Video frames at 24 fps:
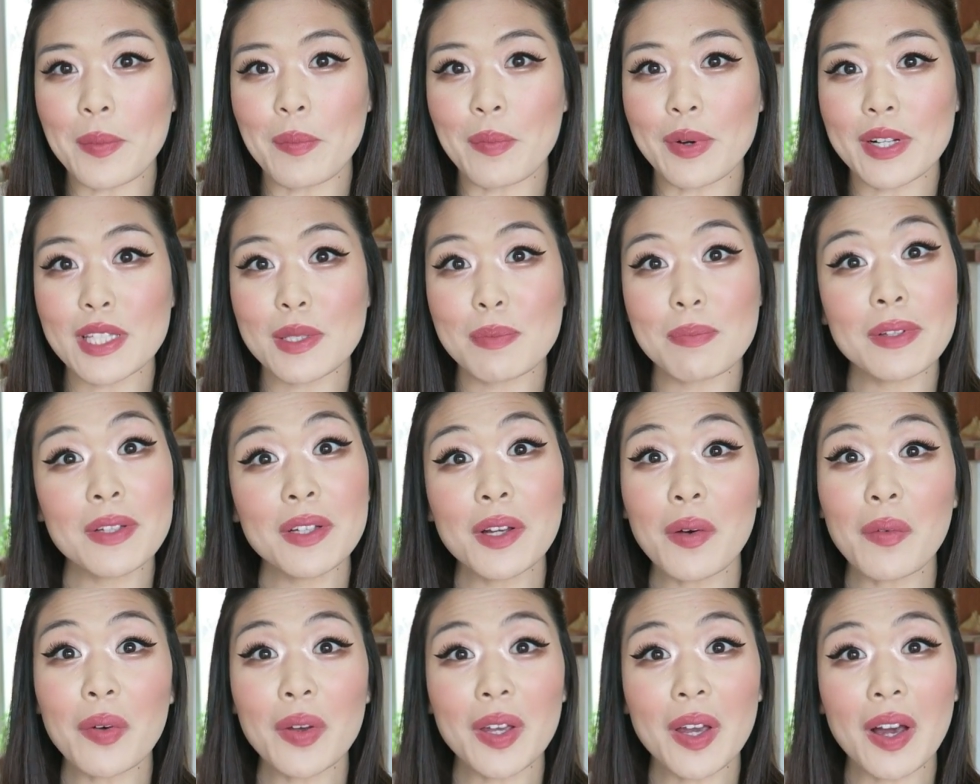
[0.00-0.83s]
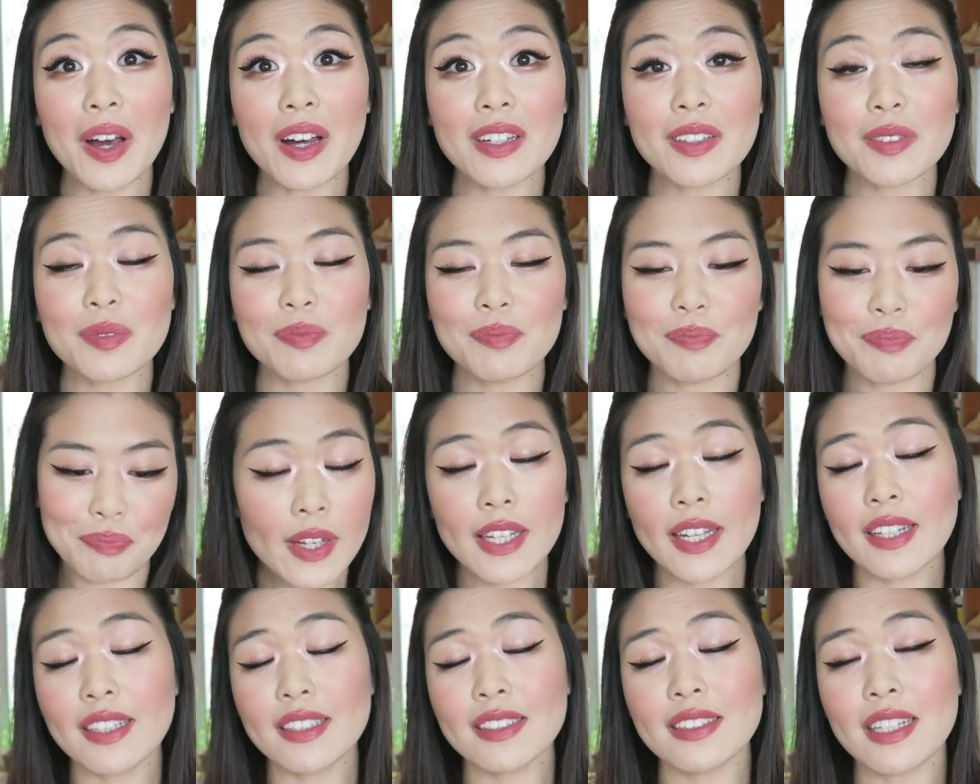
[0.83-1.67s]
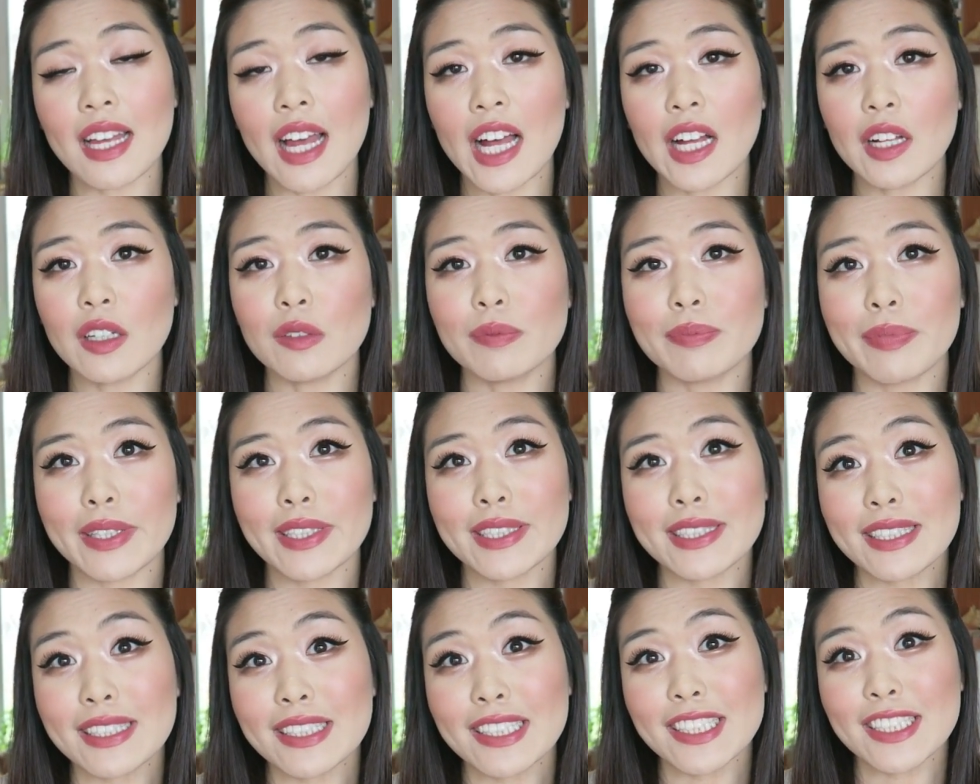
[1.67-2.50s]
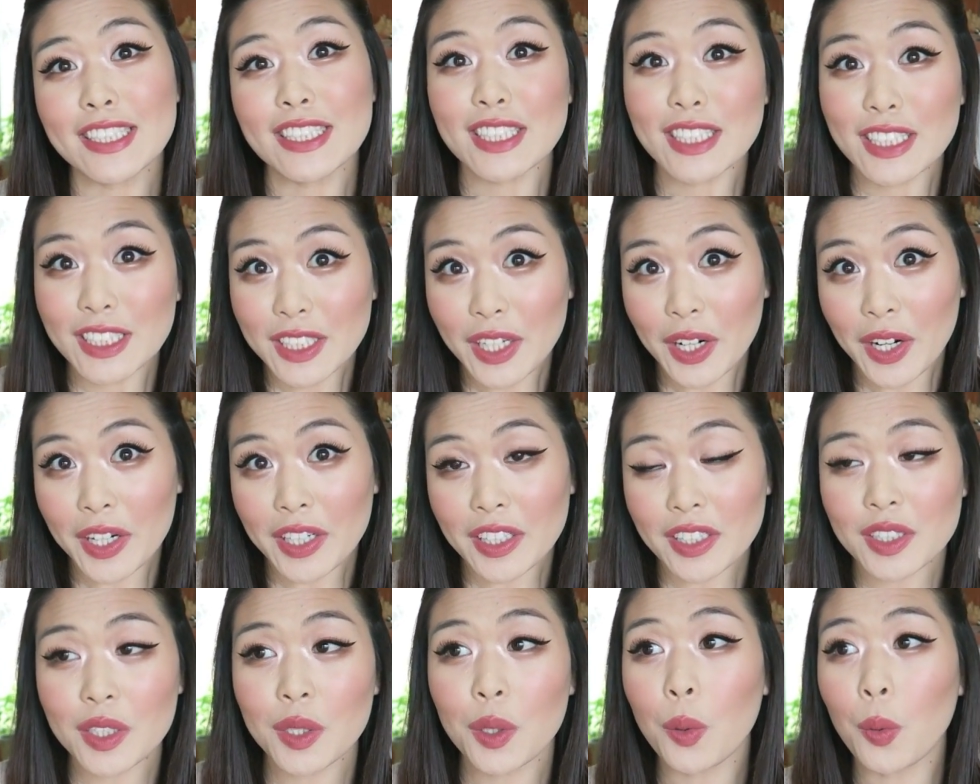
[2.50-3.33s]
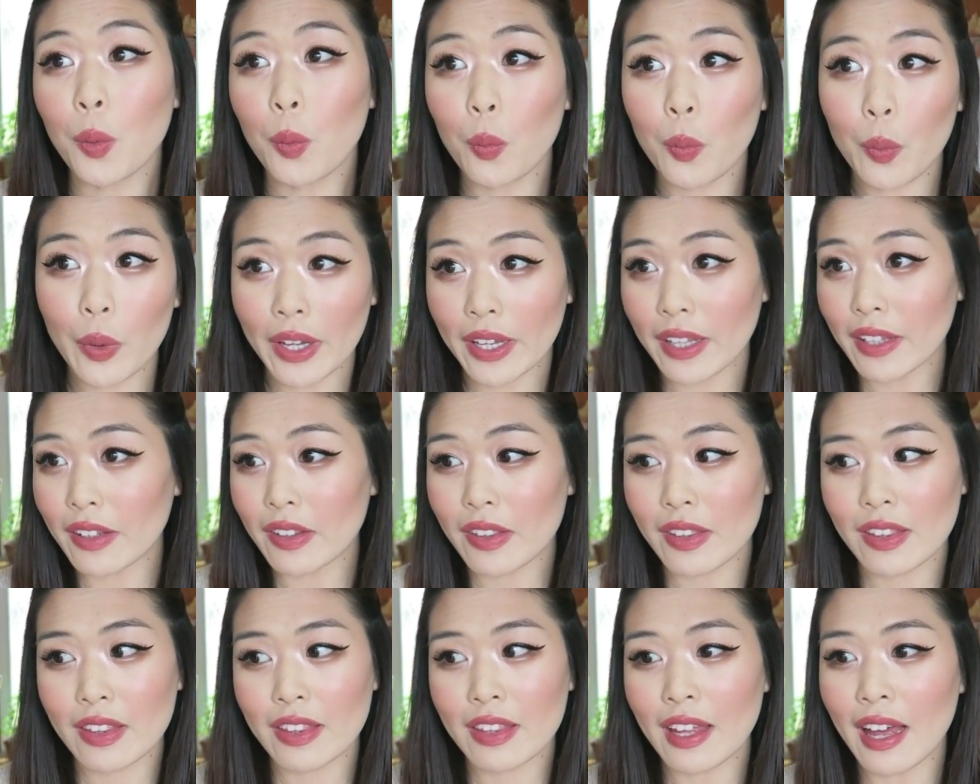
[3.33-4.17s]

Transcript: what's been going on. I guess I'll basically start with